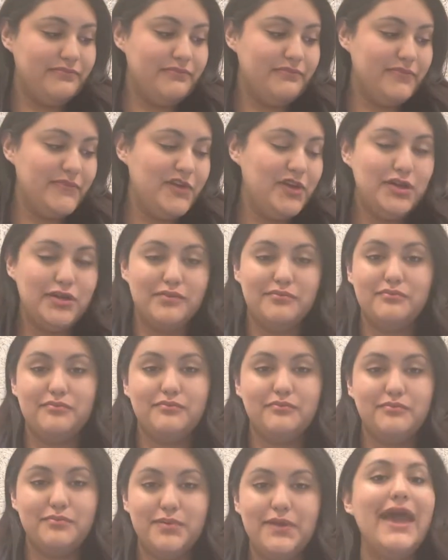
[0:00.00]
good
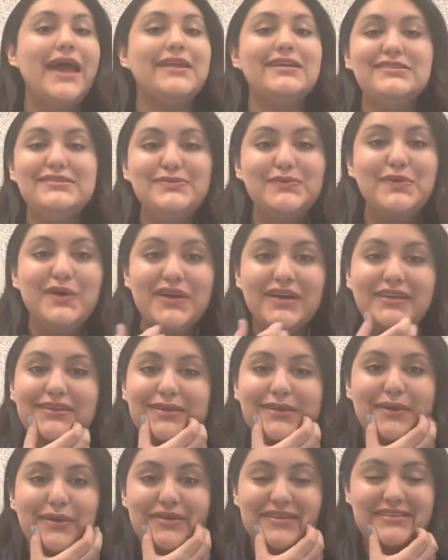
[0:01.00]
pianist would.
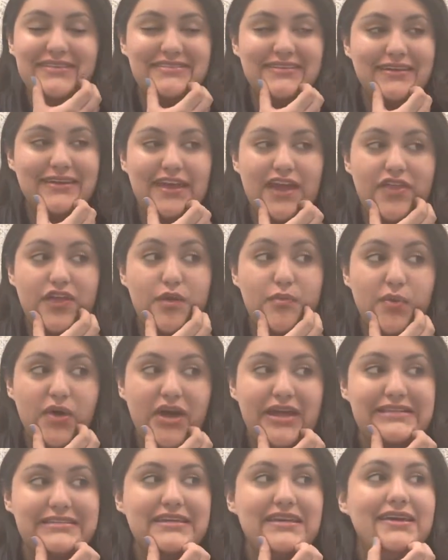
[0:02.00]
They stay together,
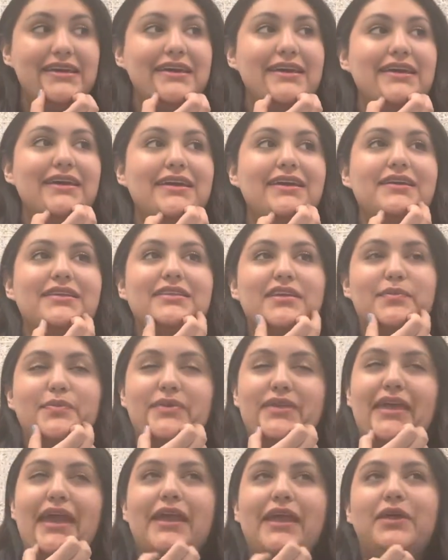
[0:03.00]
but the
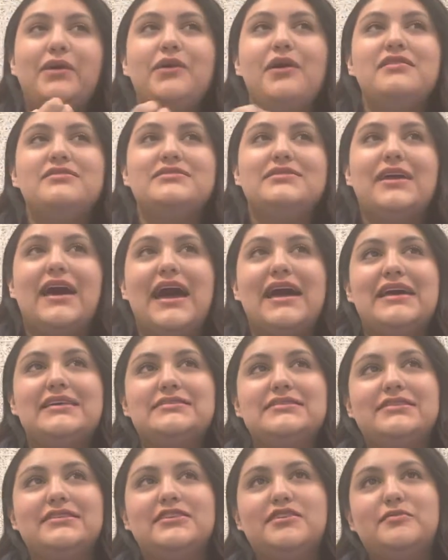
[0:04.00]
piano also has
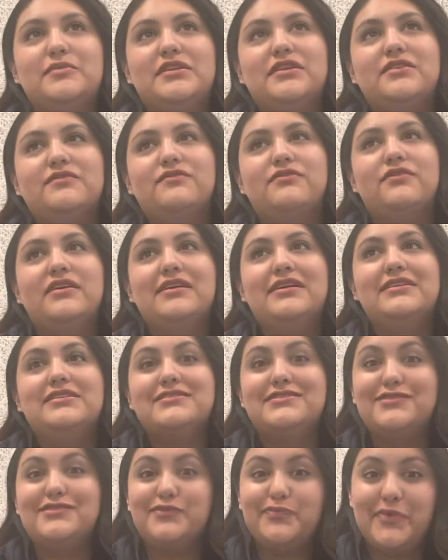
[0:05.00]
a little bit of
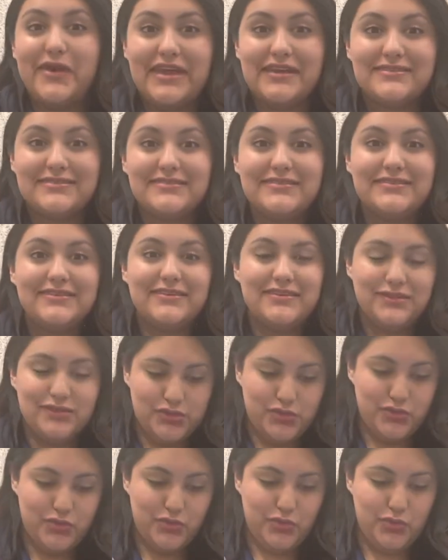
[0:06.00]
space
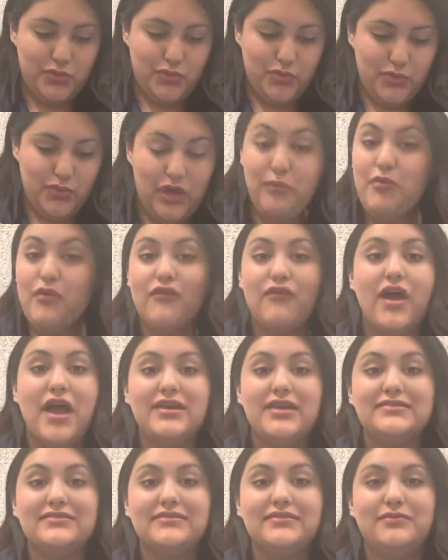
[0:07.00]
to
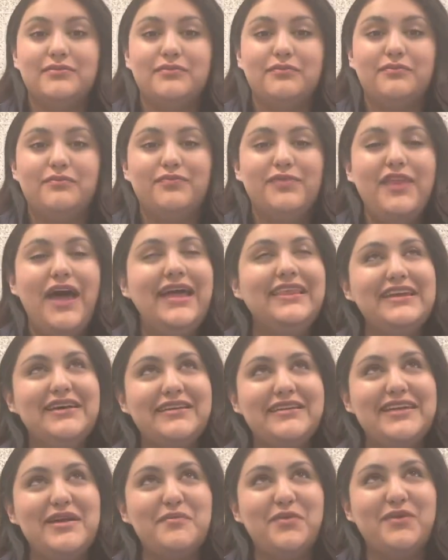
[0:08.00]
improvise. Not
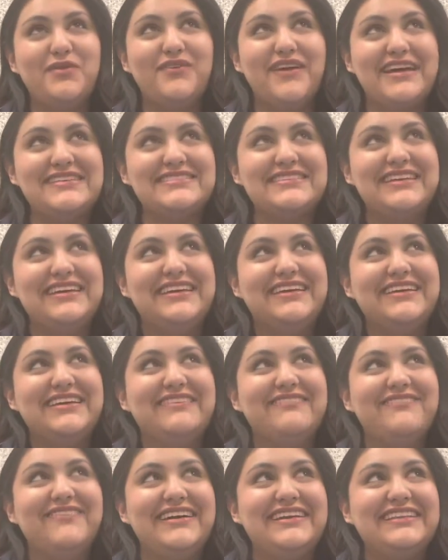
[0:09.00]
literally improvise,
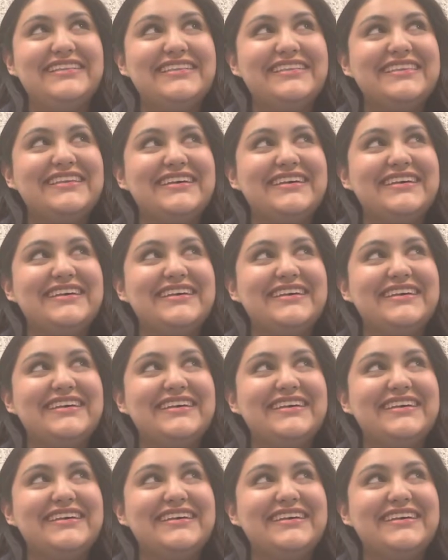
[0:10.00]
but